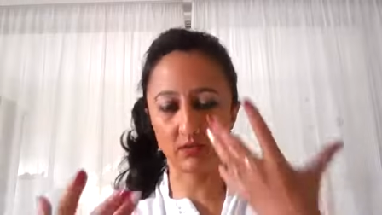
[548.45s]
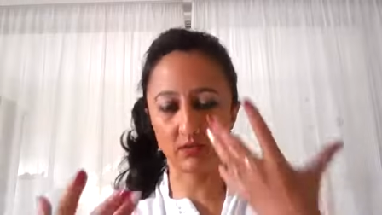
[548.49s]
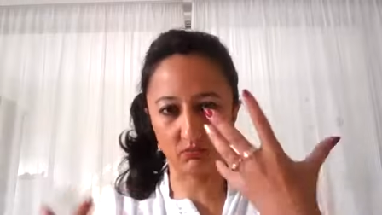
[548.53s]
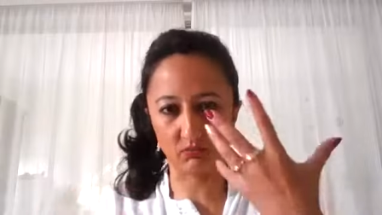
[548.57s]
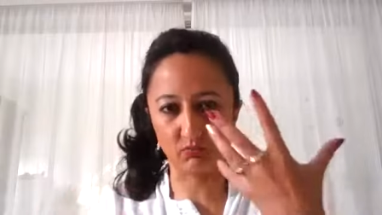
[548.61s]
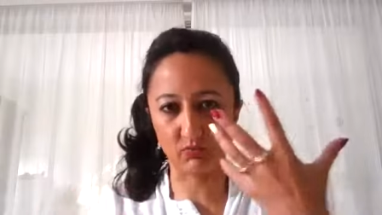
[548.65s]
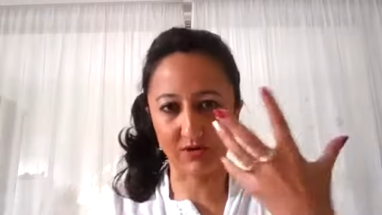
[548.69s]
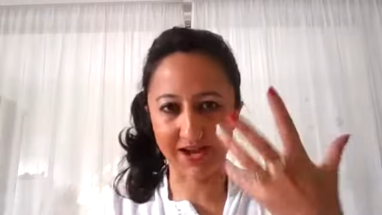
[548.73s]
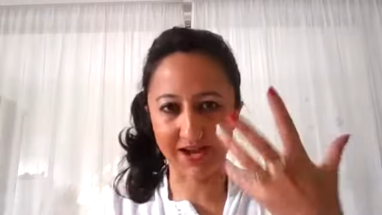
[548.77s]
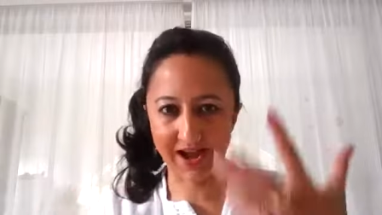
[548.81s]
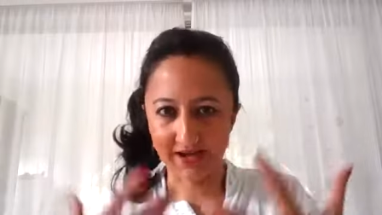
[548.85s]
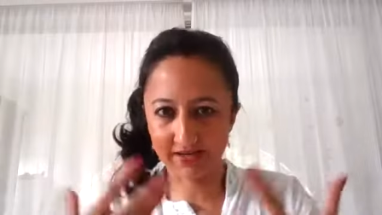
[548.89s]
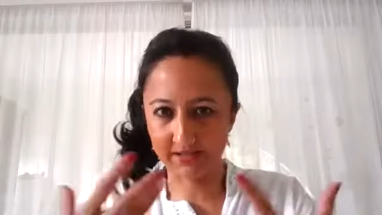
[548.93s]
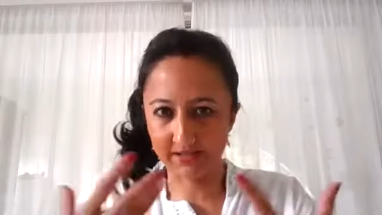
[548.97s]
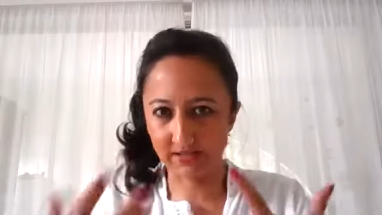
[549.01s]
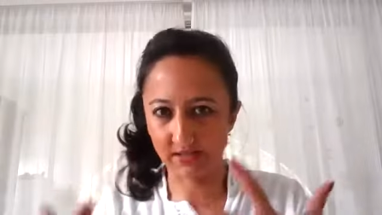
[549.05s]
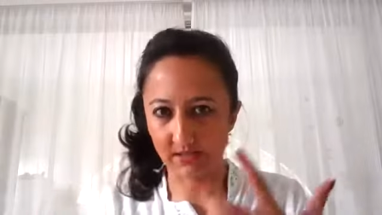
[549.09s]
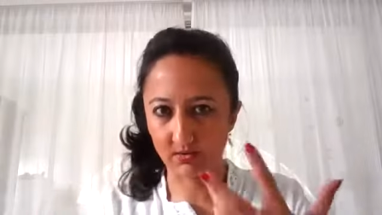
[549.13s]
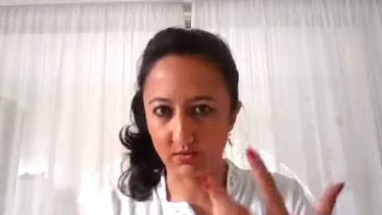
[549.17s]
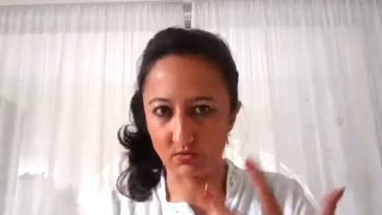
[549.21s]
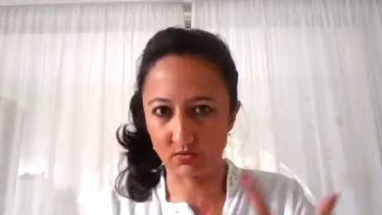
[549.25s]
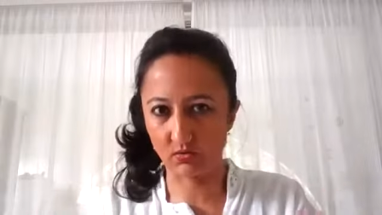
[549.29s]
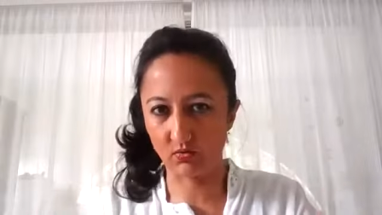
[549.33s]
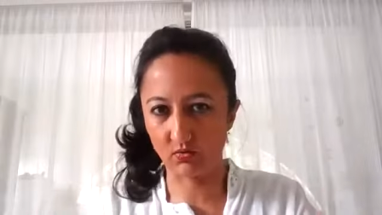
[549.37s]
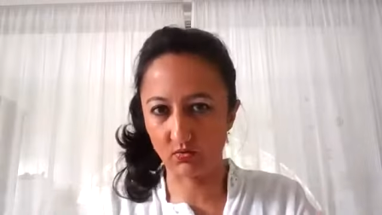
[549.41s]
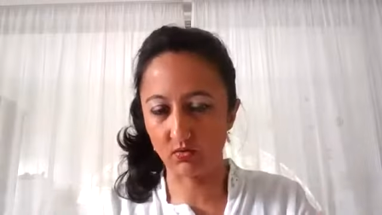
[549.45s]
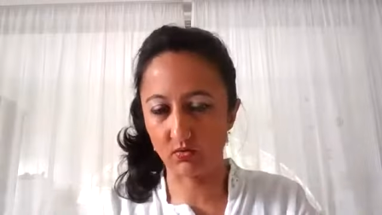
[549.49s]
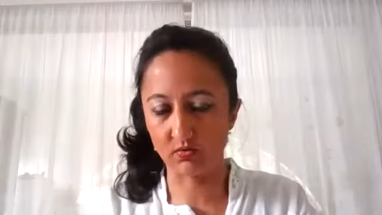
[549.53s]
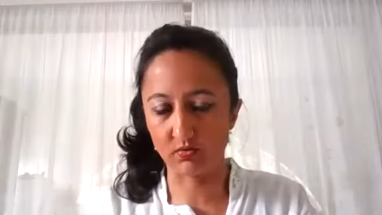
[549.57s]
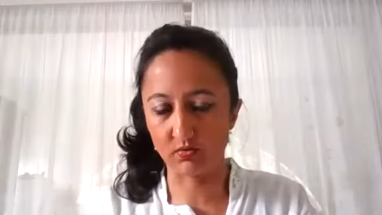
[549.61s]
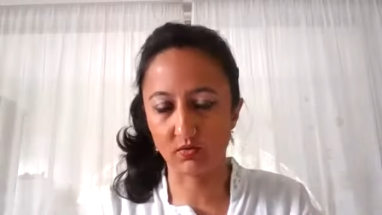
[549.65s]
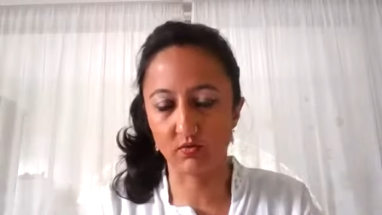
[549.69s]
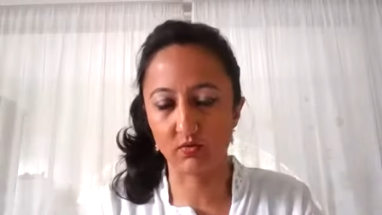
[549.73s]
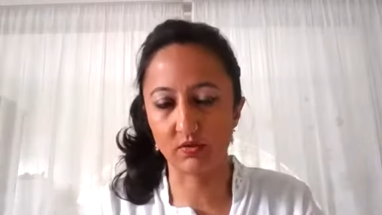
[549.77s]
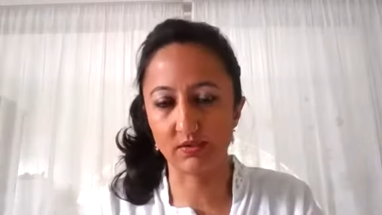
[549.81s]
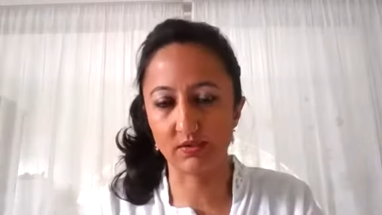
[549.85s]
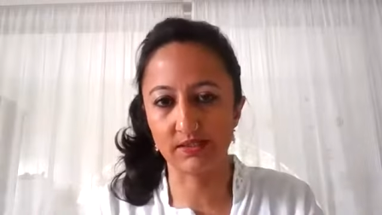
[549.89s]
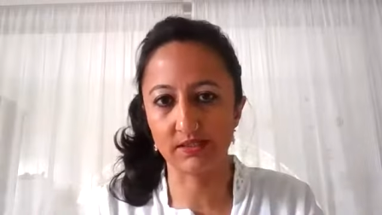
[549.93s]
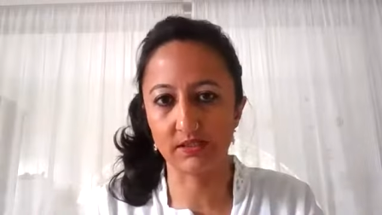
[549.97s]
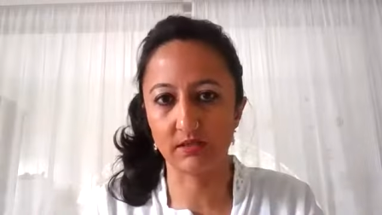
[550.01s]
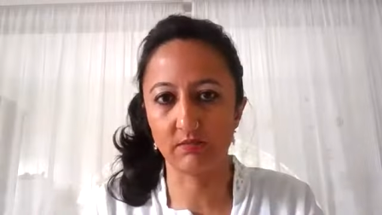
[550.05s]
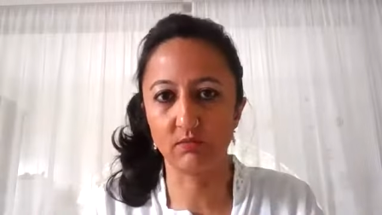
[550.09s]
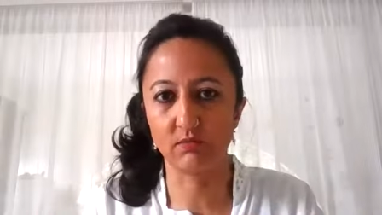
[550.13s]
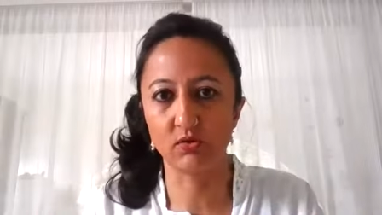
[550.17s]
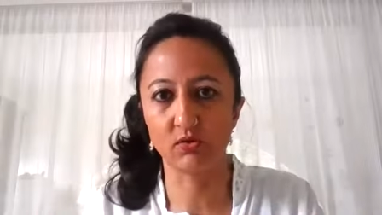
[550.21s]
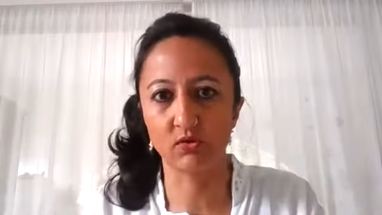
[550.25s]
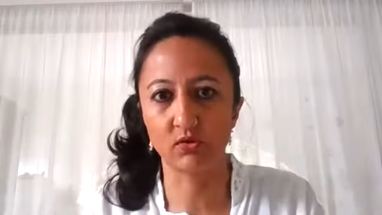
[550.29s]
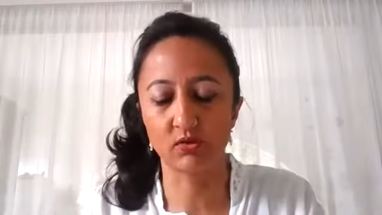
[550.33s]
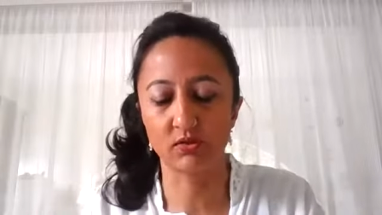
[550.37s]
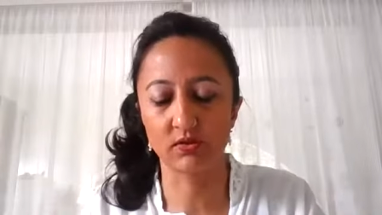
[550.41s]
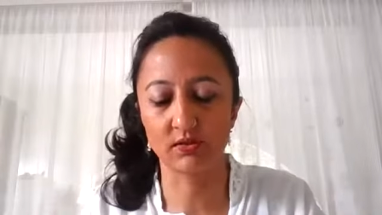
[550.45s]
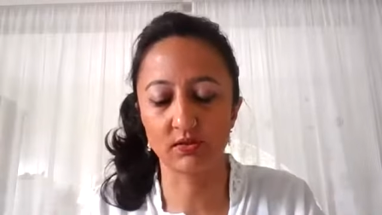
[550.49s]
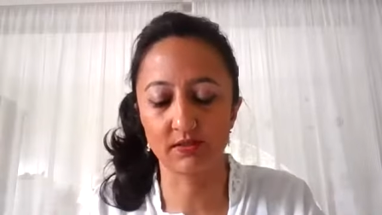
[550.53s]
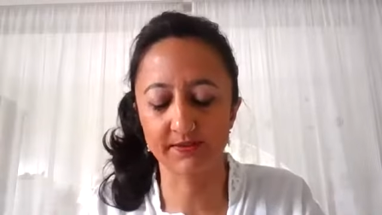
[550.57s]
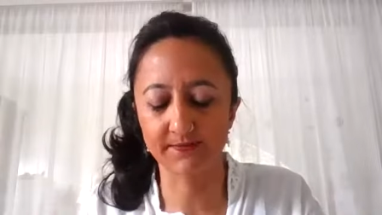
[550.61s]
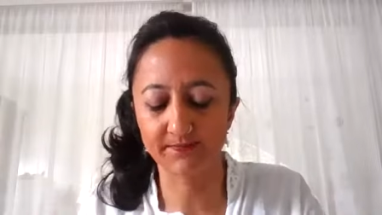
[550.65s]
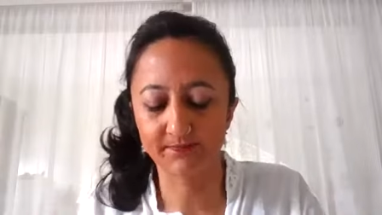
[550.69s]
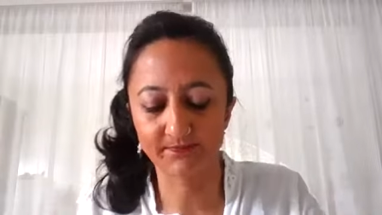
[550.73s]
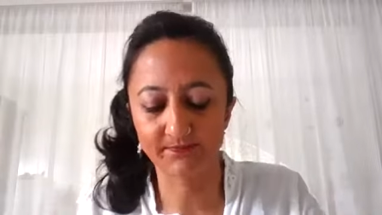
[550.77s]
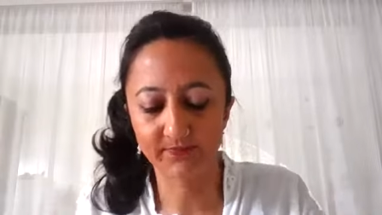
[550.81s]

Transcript: reacting to those thoughts and emotions.